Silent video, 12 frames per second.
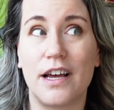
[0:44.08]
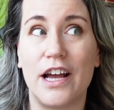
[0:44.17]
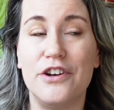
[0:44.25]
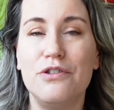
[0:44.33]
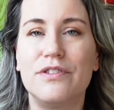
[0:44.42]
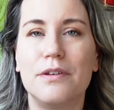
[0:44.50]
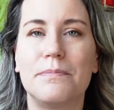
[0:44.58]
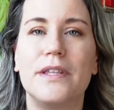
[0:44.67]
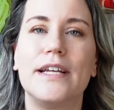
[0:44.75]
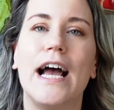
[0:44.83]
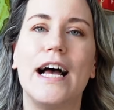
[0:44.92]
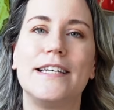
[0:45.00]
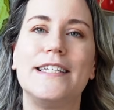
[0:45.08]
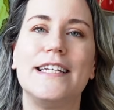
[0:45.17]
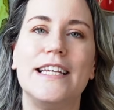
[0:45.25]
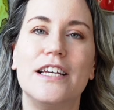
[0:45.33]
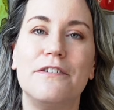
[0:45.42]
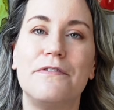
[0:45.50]
I knew something had to
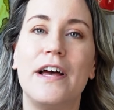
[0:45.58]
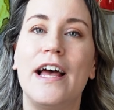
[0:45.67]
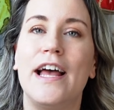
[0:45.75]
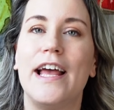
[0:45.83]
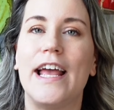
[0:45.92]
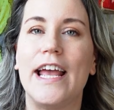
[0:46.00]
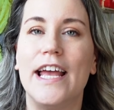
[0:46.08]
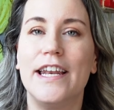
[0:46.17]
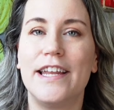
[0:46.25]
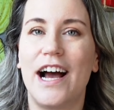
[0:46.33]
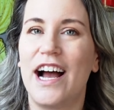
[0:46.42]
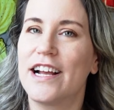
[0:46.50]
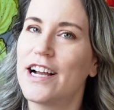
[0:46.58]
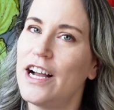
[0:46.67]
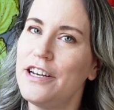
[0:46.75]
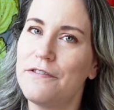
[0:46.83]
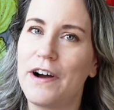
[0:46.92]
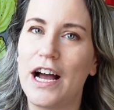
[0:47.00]
give, and I
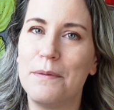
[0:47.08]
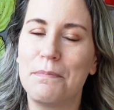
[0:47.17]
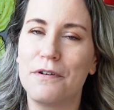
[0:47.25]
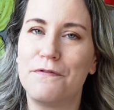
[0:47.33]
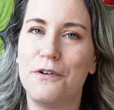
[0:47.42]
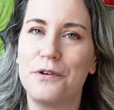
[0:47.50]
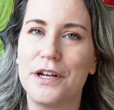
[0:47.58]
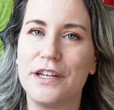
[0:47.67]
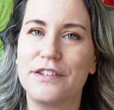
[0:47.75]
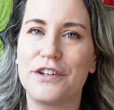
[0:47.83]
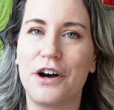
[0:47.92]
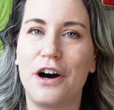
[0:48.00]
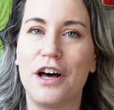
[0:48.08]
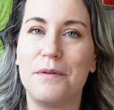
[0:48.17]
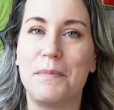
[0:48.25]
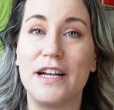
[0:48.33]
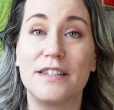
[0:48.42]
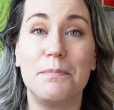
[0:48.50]
kind of hyper-focused on
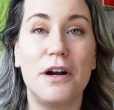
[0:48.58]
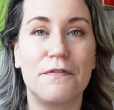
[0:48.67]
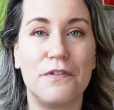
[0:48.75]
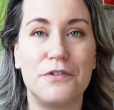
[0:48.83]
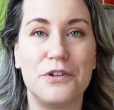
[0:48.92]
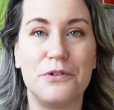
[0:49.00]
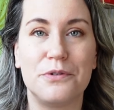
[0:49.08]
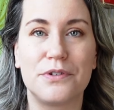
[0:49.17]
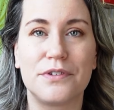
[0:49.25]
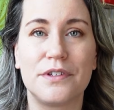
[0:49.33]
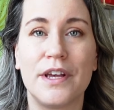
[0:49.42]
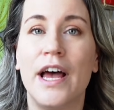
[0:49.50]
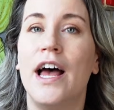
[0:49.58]
my smartphone use.